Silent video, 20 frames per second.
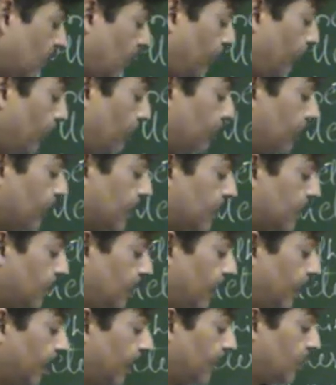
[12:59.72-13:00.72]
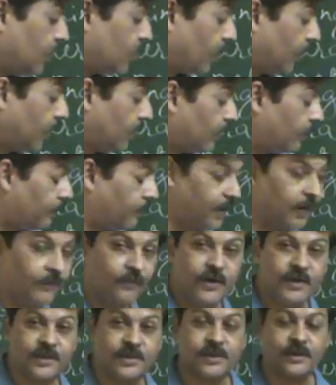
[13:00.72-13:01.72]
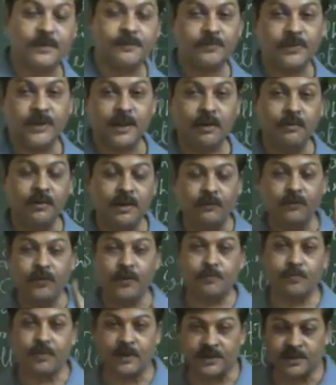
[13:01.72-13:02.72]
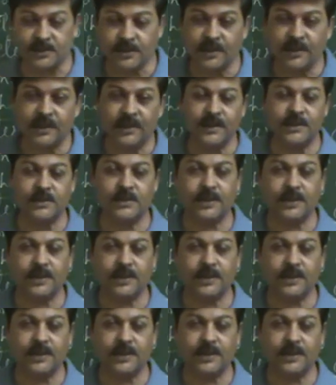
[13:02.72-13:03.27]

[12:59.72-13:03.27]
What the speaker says: of a person enjoying the benefits. Now if a person is